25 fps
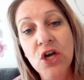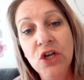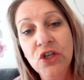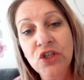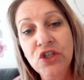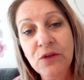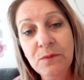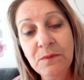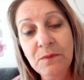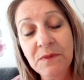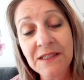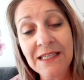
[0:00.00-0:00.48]

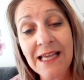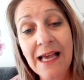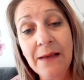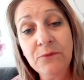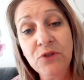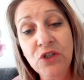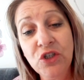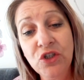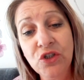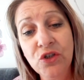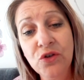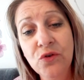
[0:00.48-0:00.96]

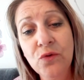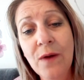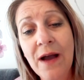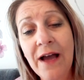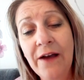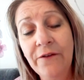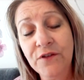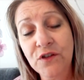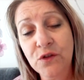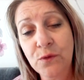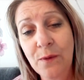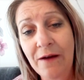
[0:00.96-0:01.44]
Sometimes you do
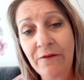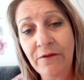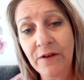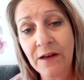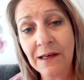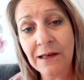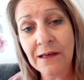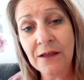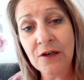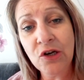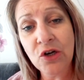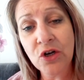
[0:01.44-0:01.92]
have to have a
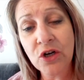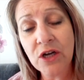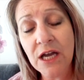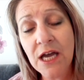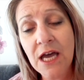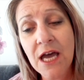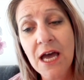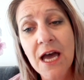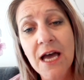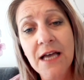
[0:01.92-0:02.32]
look,